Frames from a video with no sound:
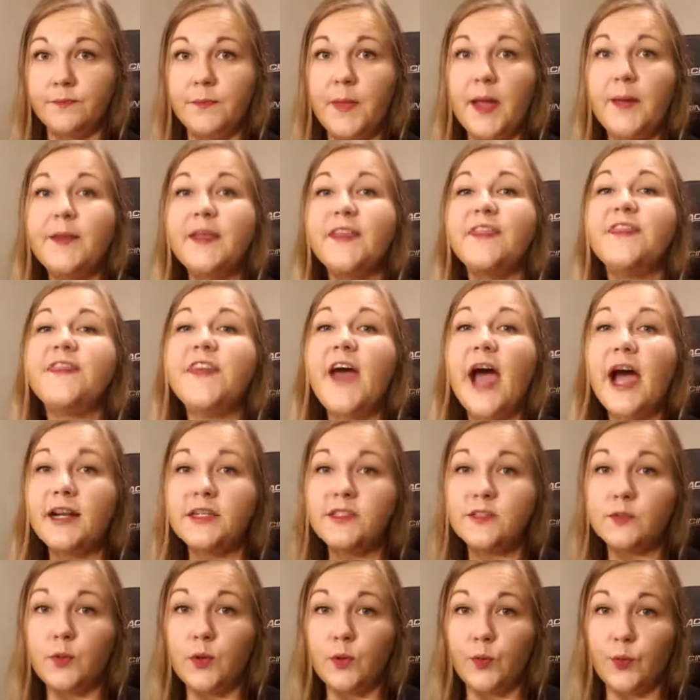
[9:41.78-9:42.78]
Maybe
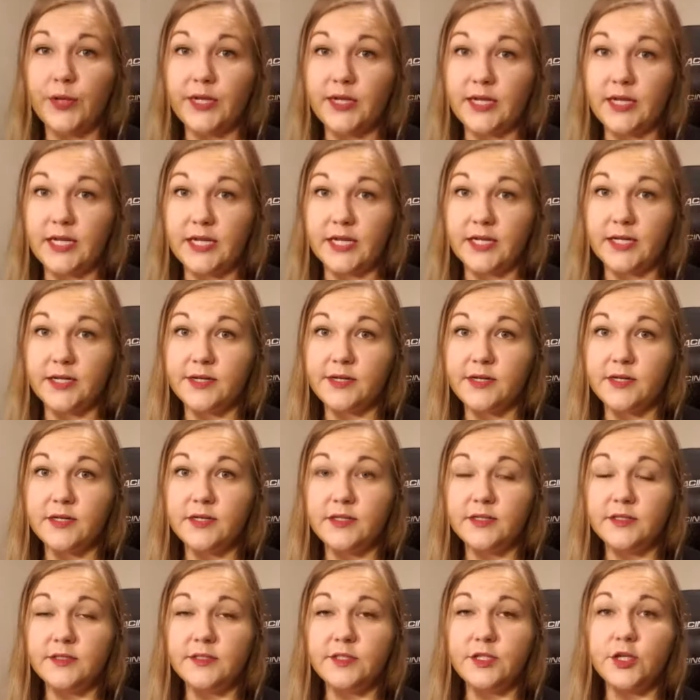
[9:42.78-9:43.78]
that's what we need
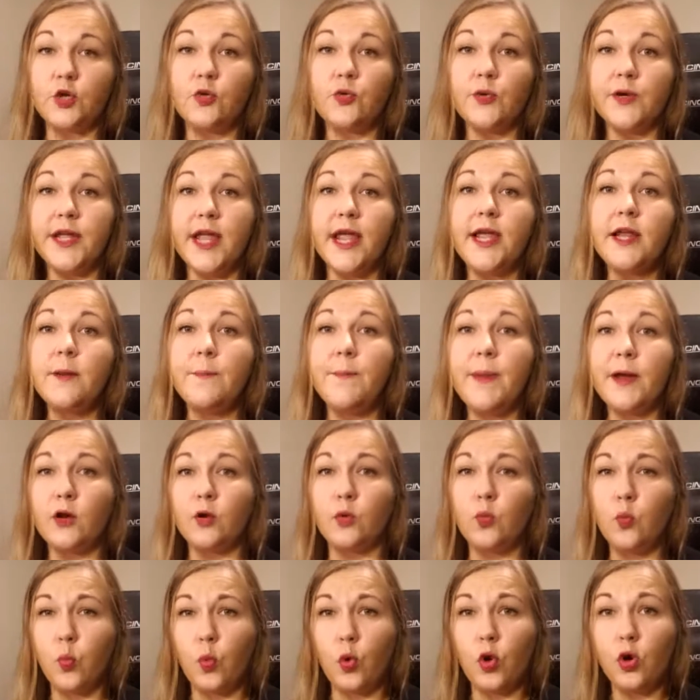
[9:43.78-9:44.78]
to create a
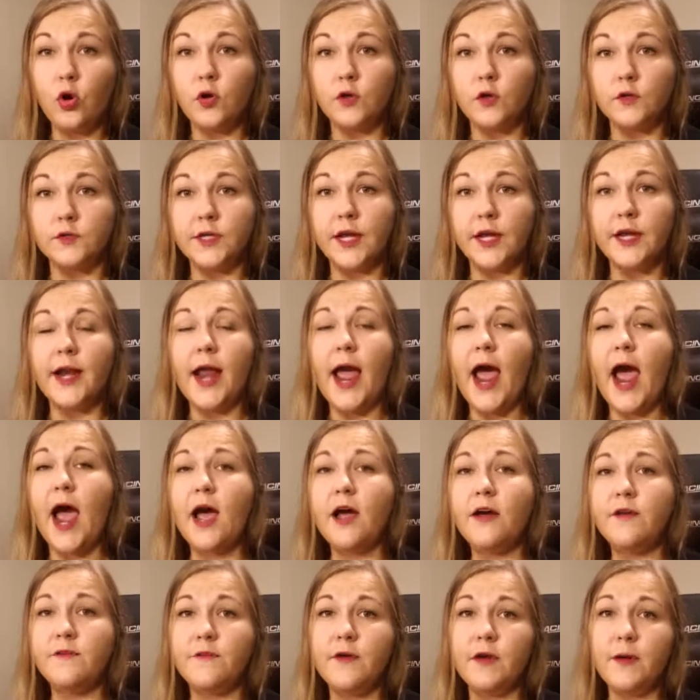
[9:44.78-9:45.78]
better world and
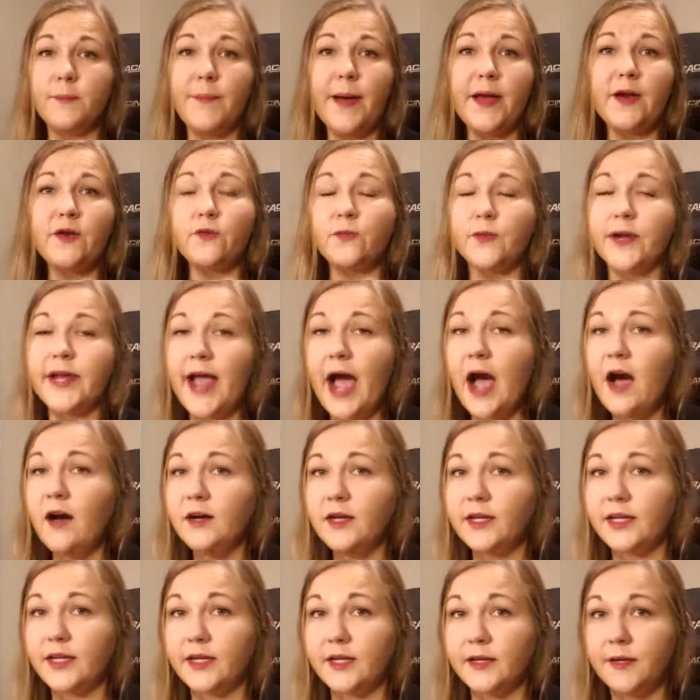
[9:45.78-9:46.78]
have a better
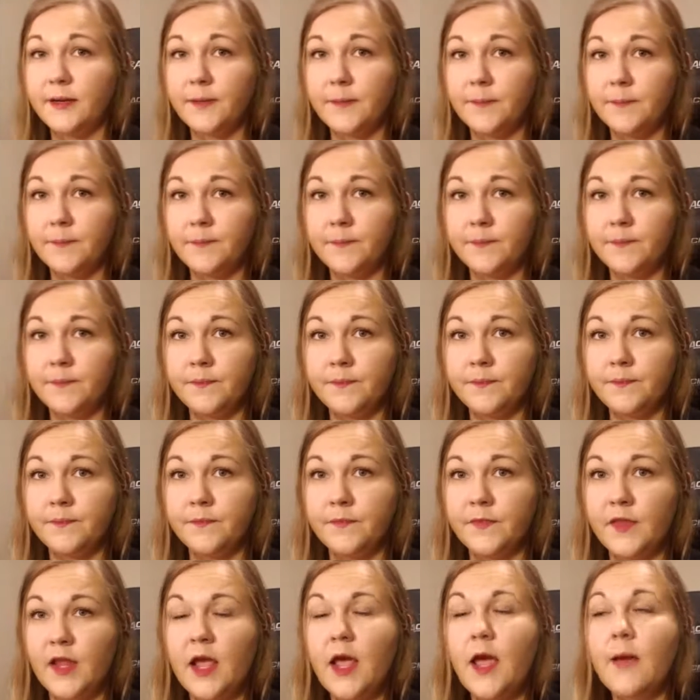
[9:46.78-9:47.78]
reality.
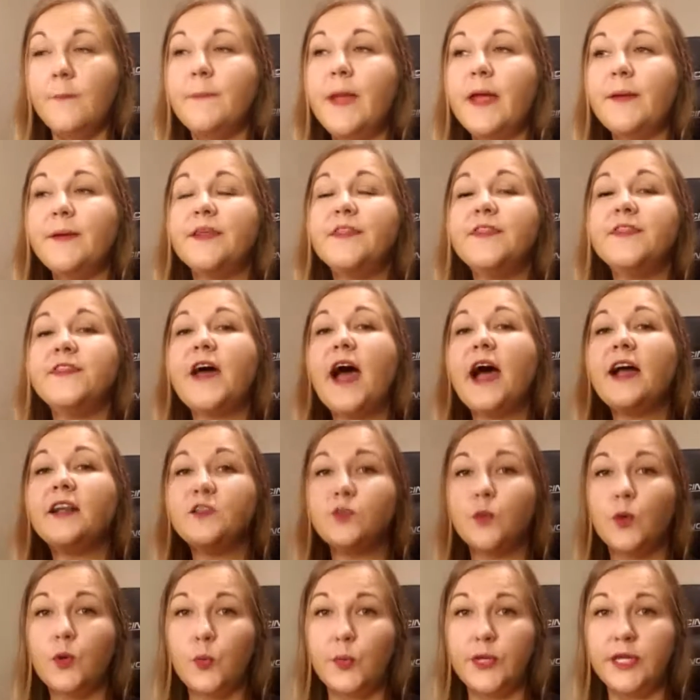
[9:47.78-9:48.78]
Maybe
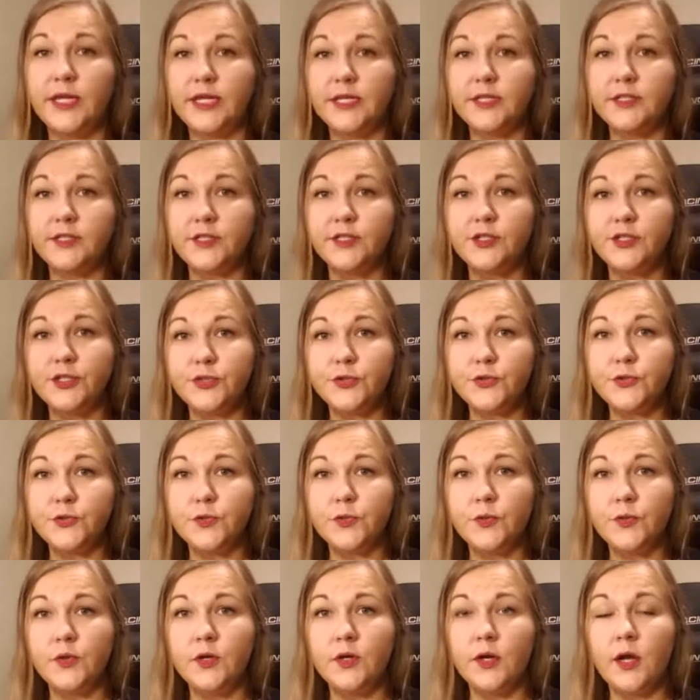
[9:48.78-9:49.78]
that's what we need to
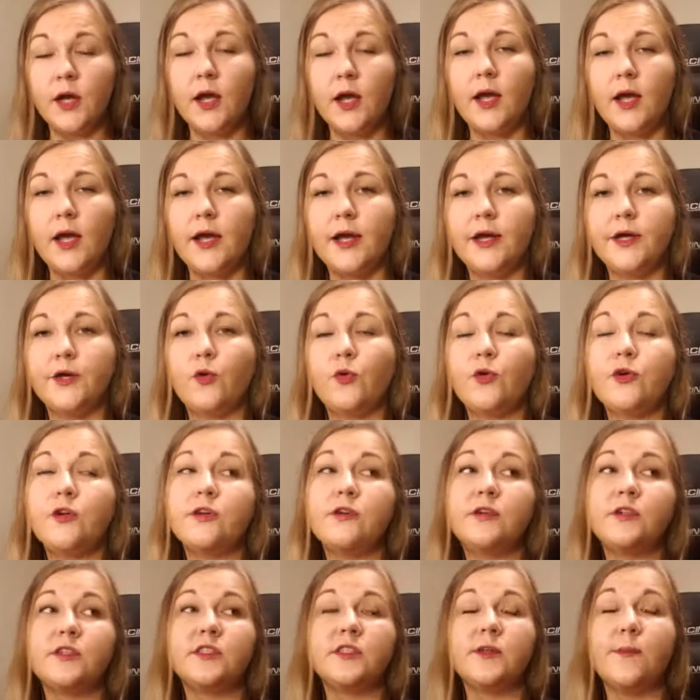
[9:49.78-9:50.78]
do in
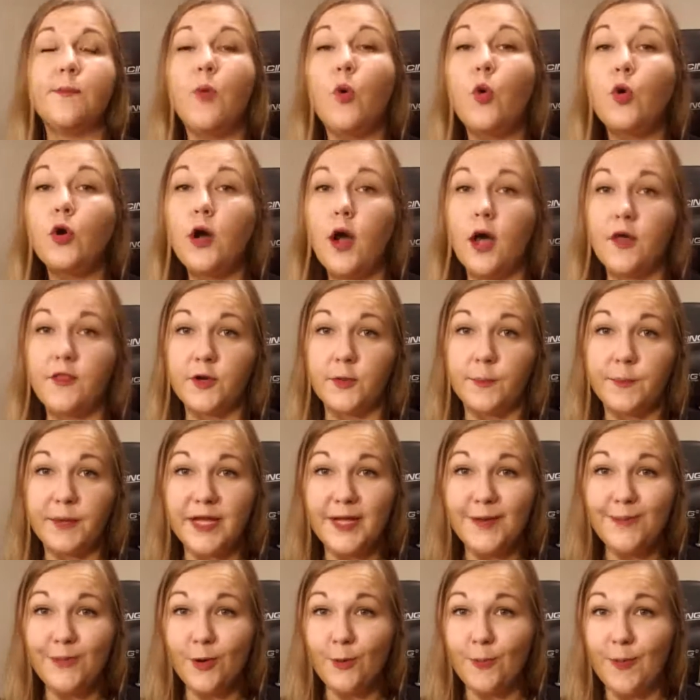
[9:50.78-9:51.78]
order to support other
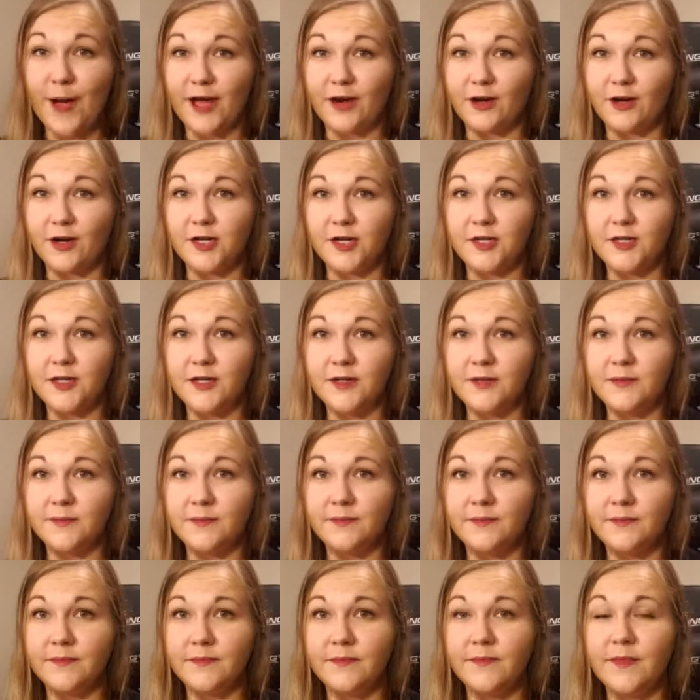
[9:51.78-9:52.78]
people better.
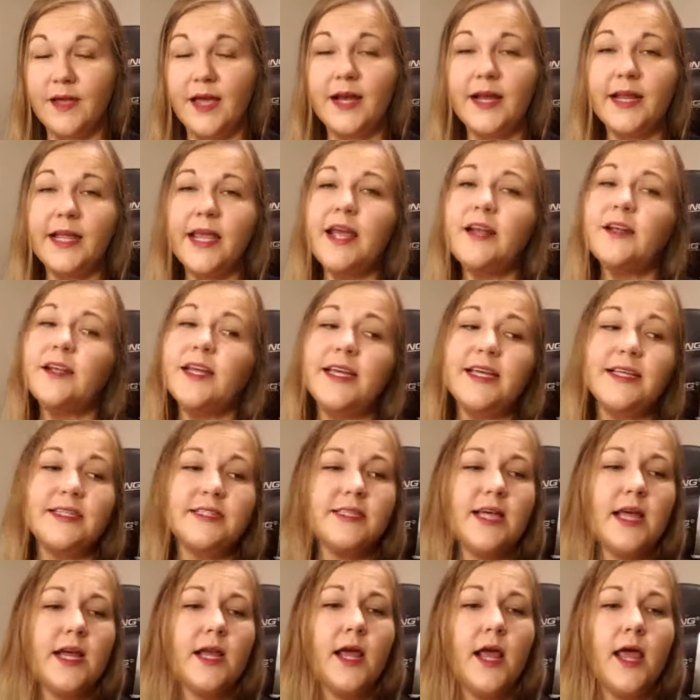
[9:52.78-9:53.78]
And again, like I
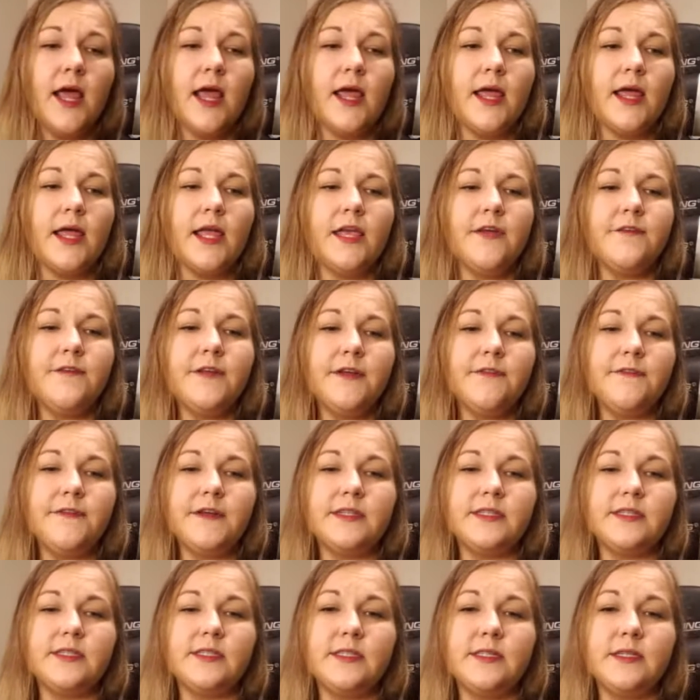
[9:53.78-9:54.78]
said, even if
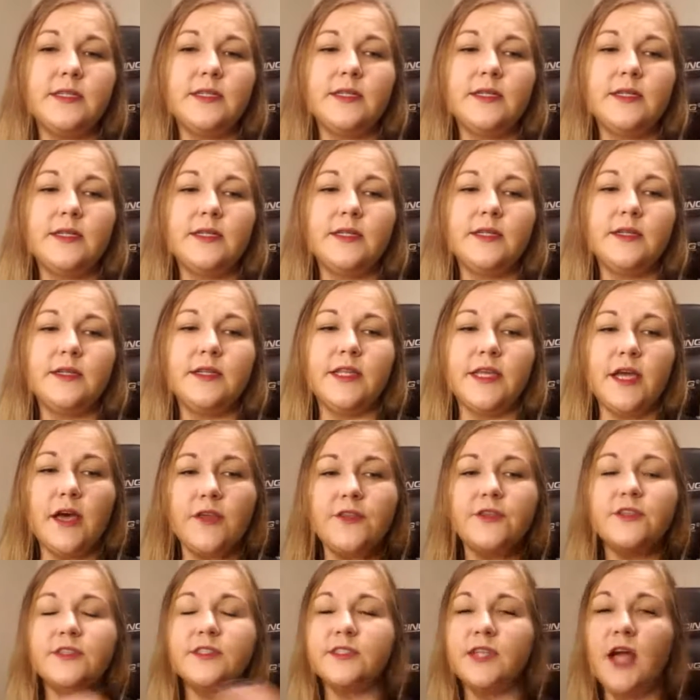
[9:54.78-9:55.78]
it's the
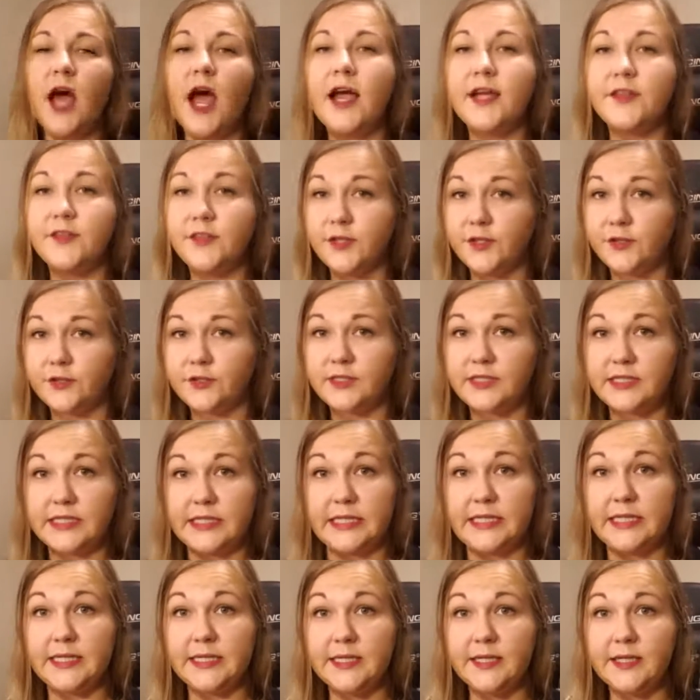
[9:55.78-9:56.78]
other side that you're
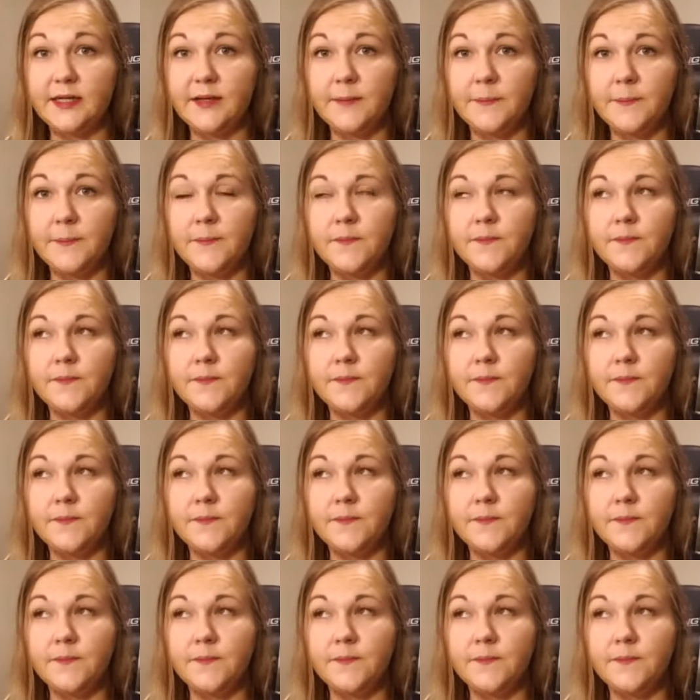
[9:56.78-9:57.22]
seeing